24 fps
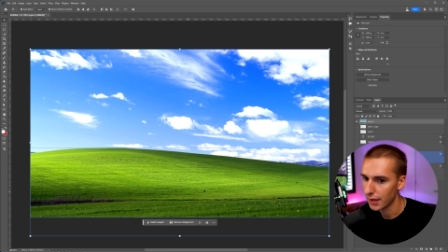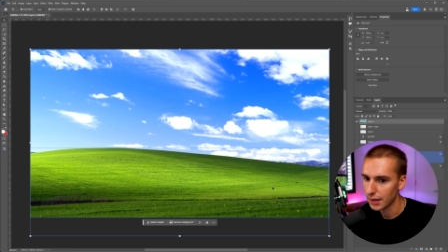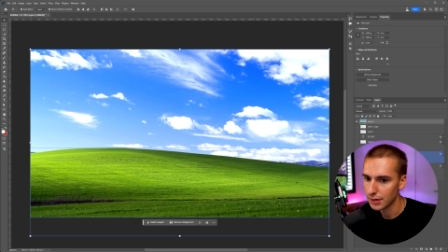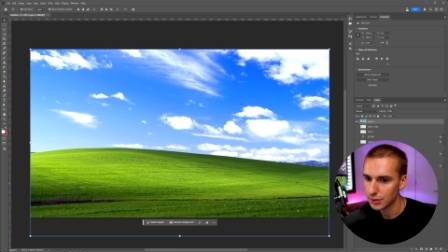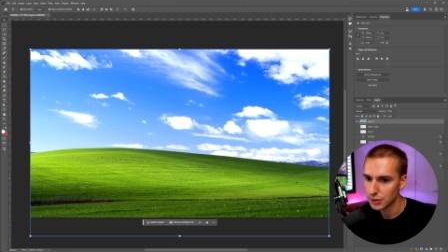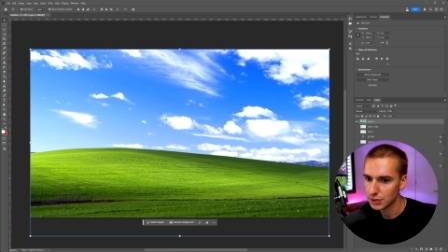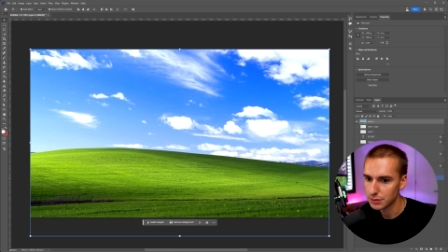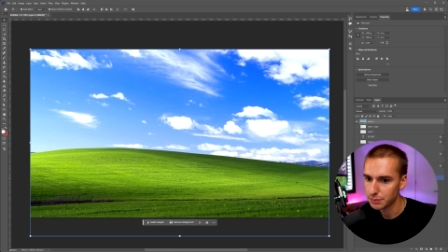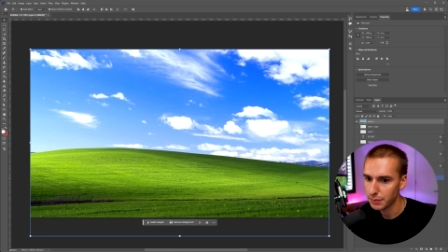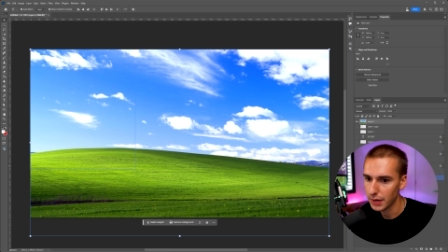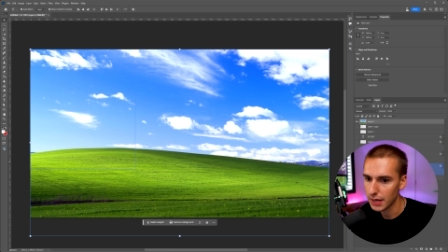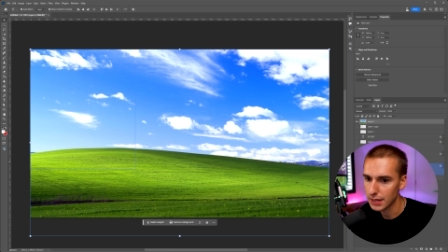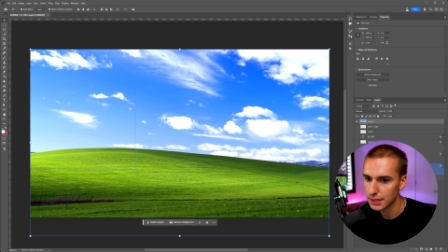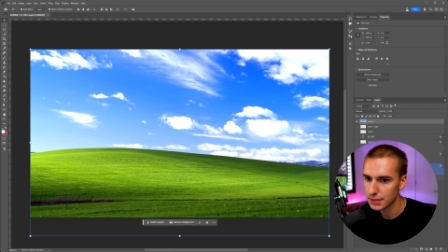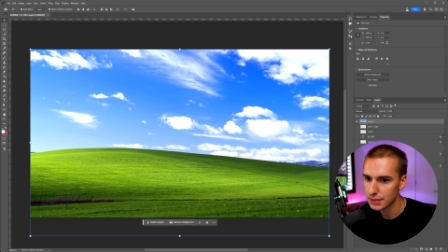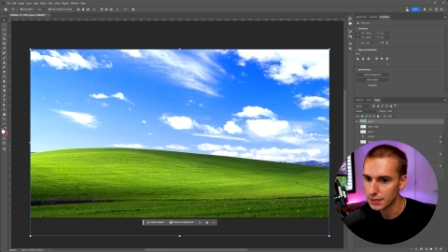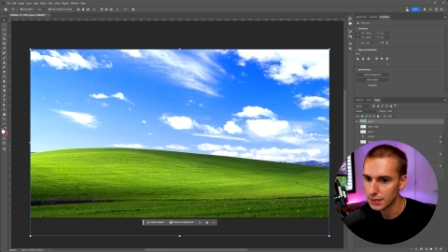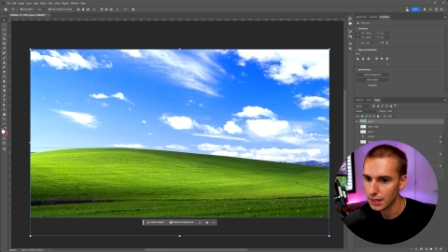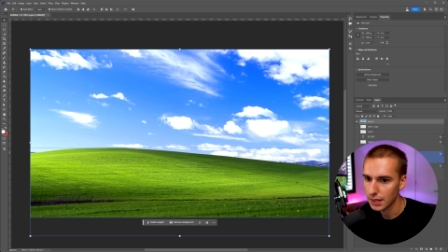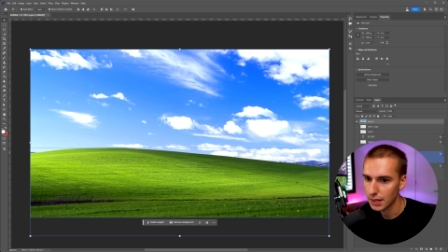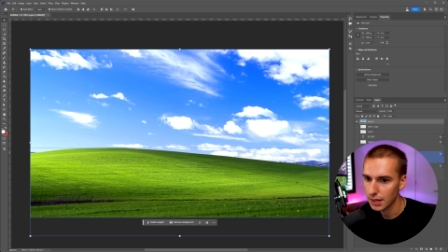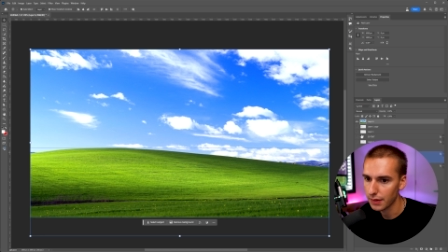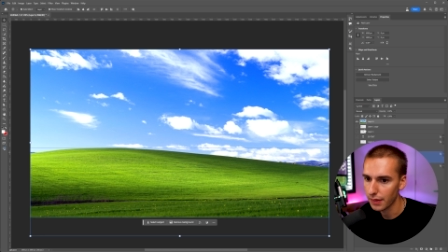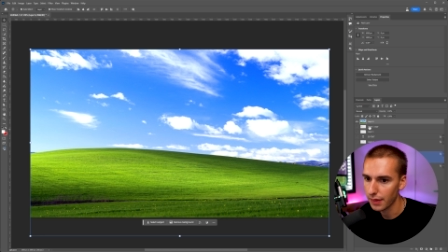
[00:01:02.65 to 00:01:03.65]
then just
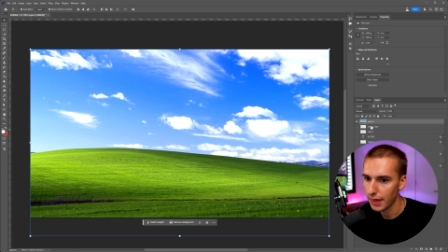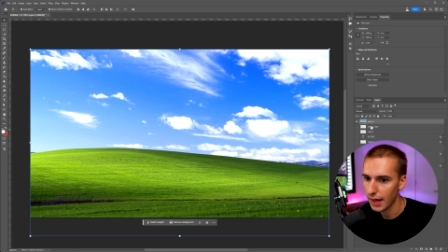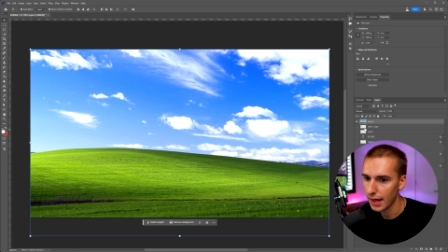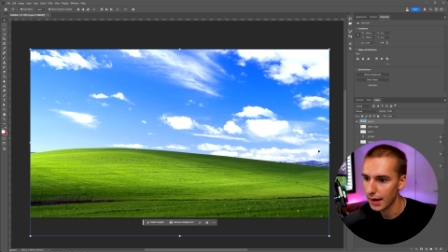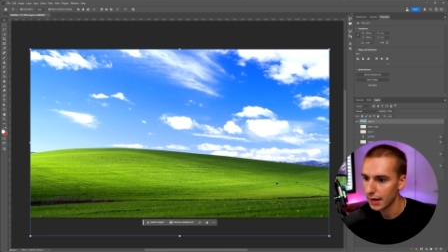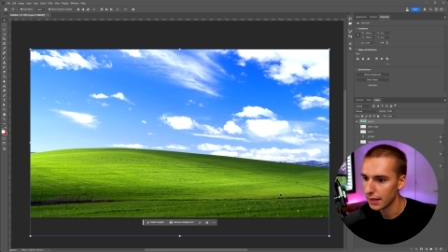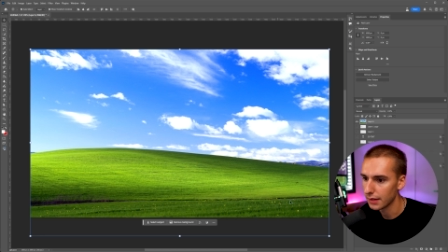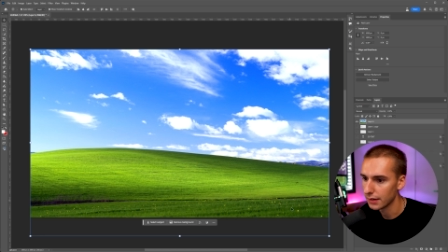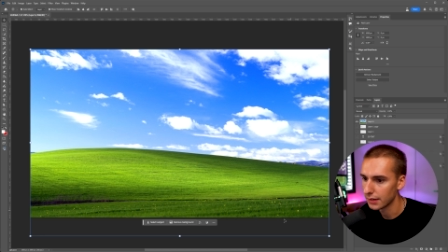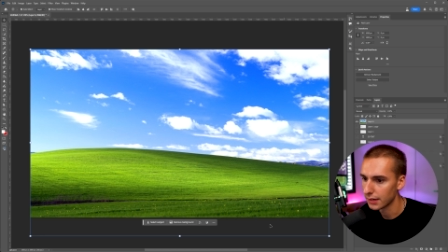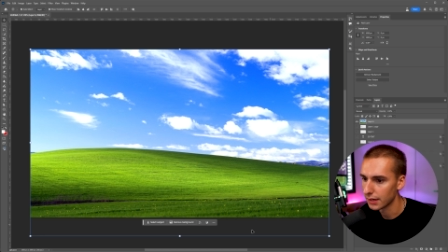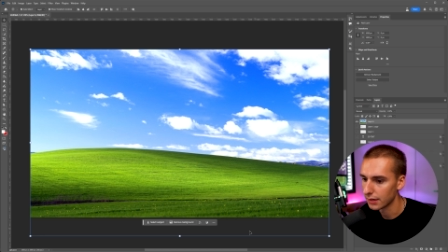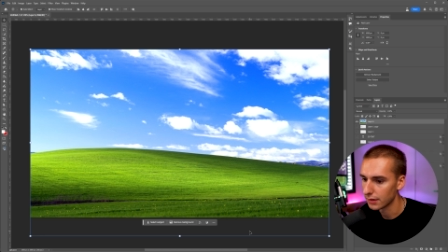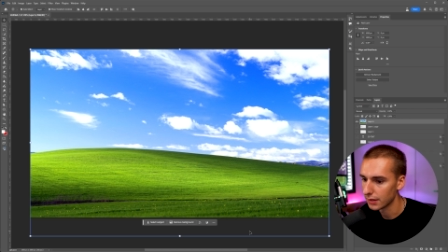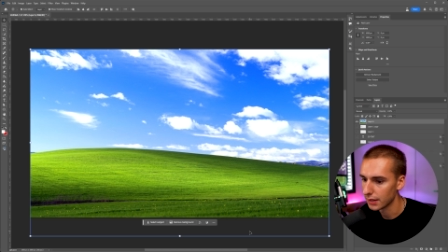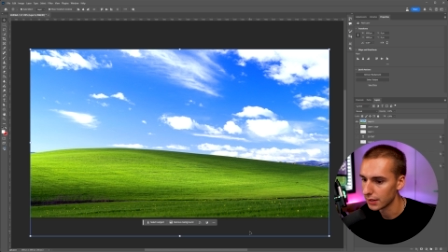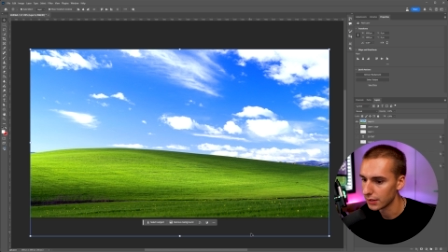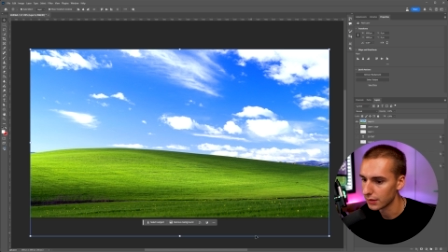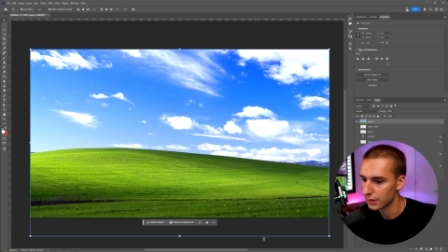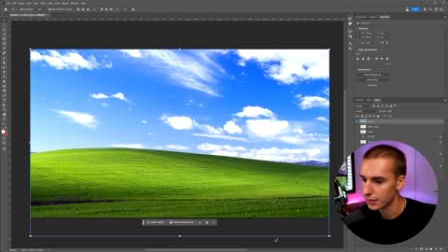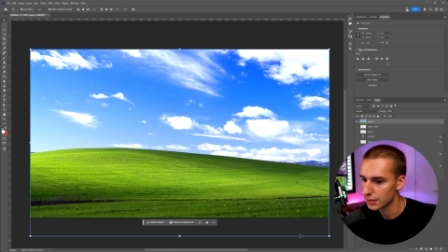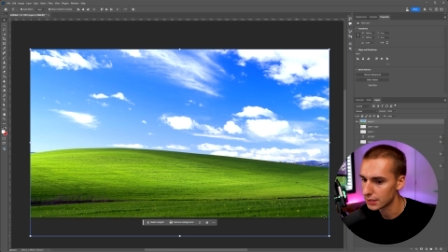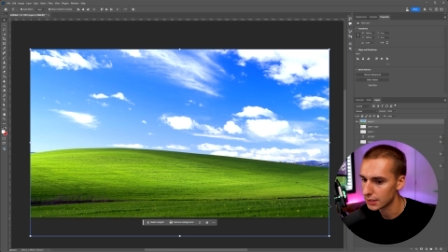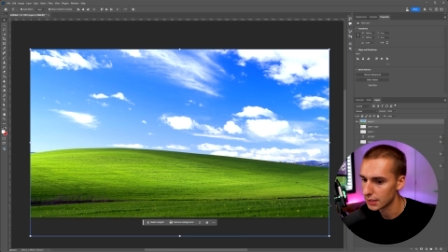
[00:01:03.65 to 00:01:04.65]
paste that in here. And
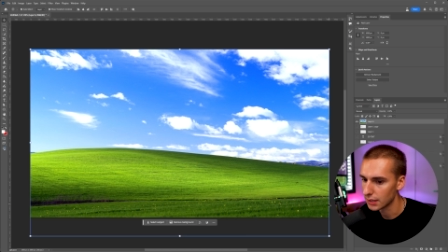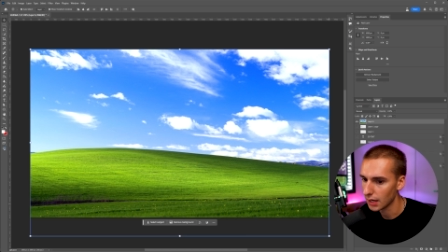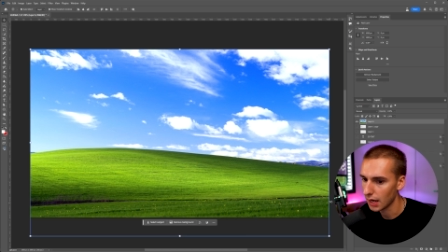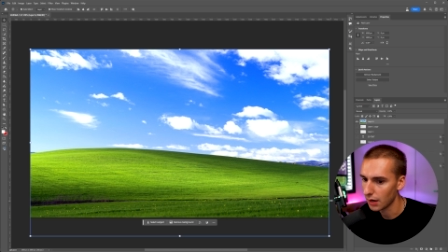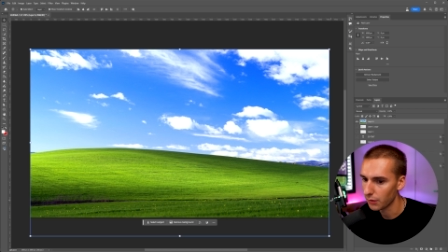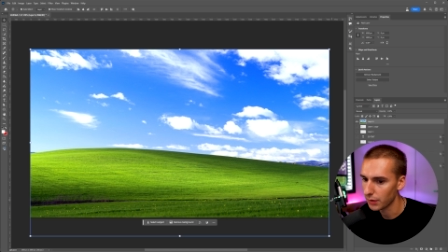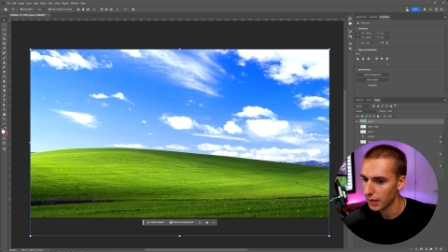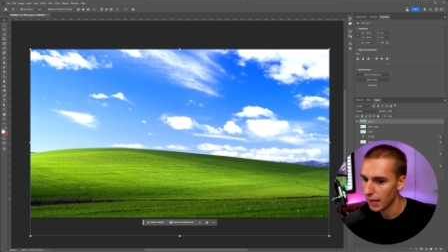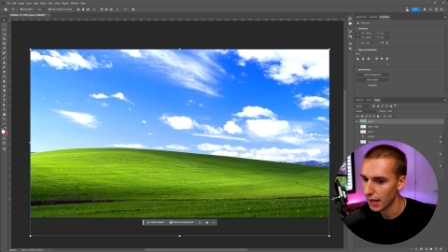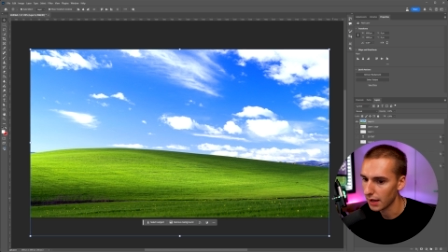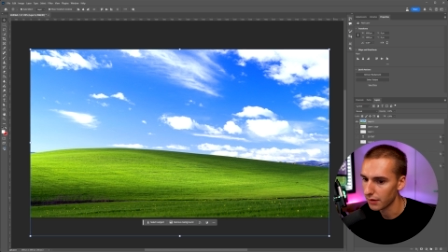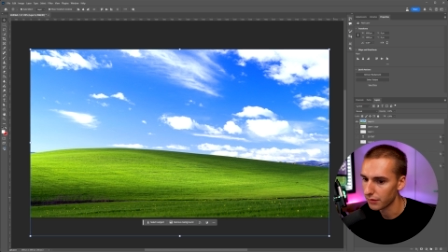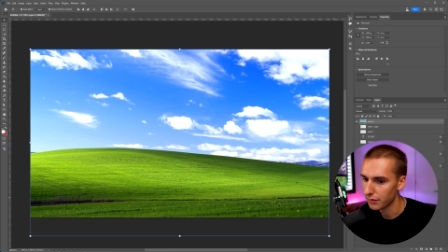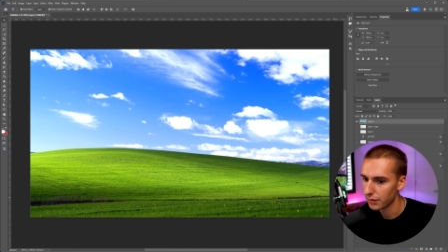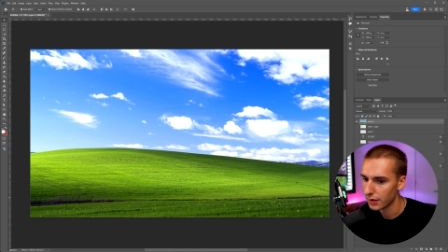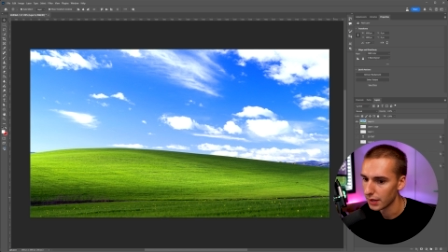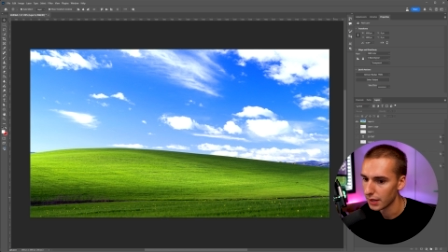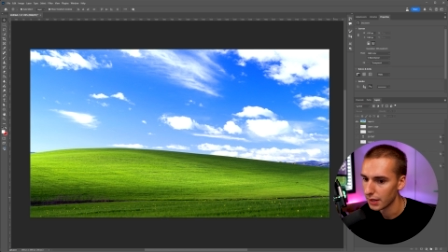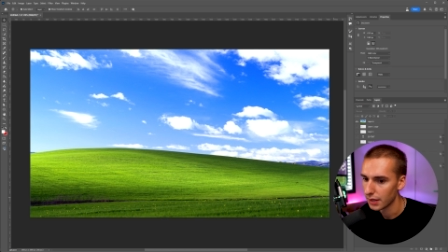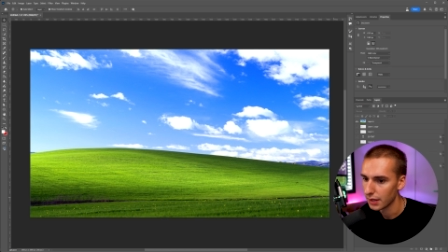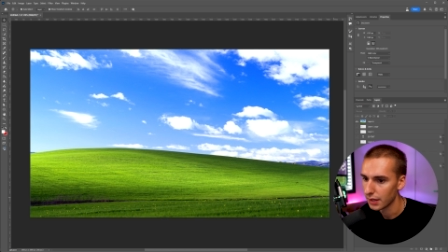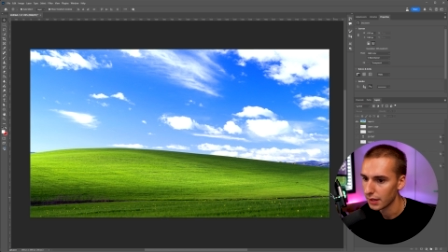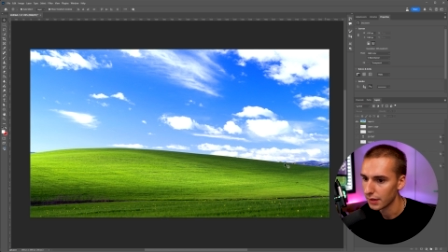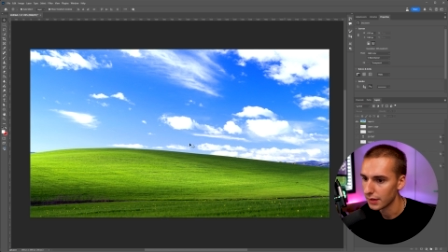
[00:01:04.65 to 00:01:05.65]
you can see how we have
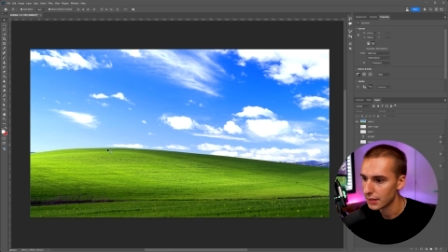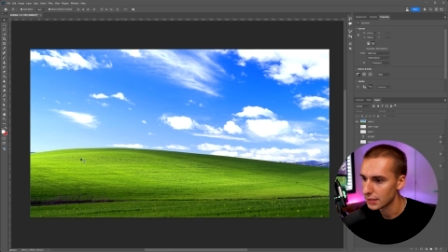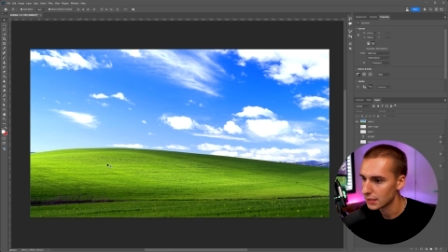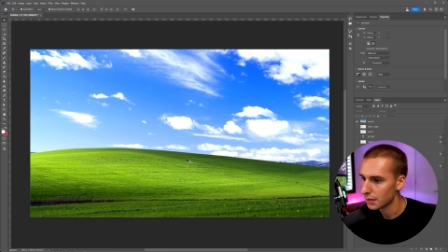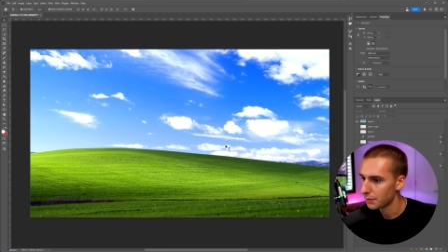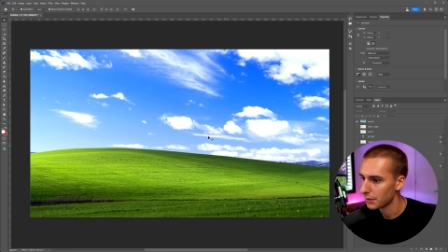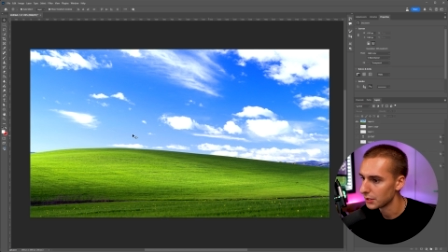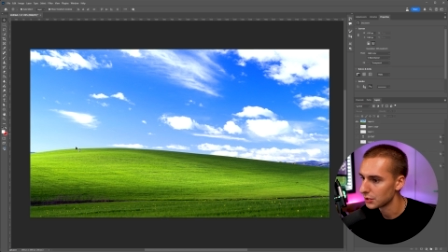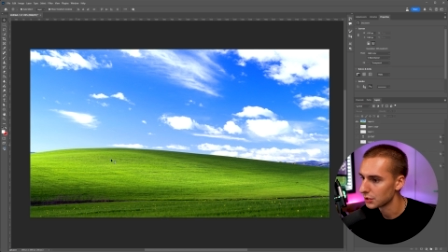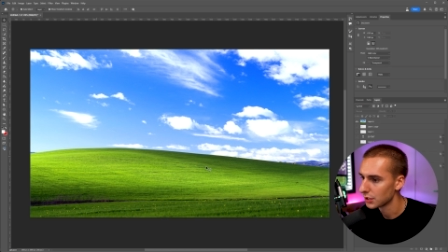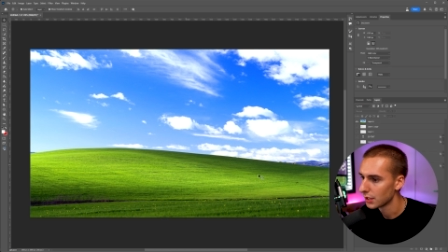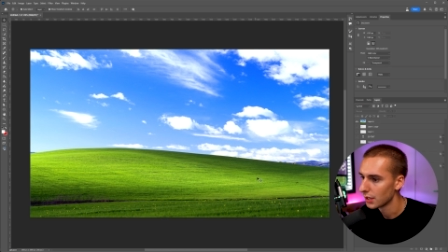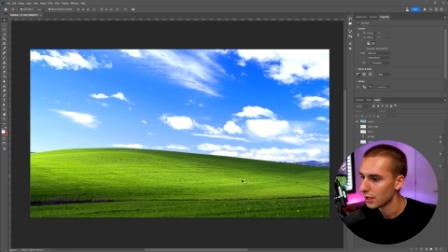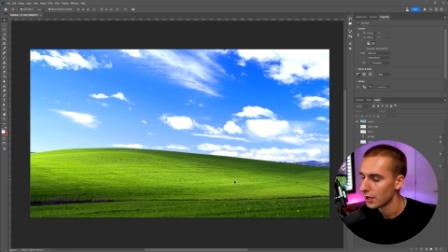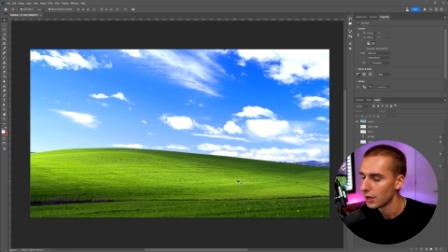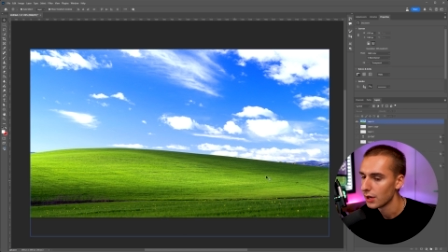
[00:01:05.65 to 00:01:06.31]
this image.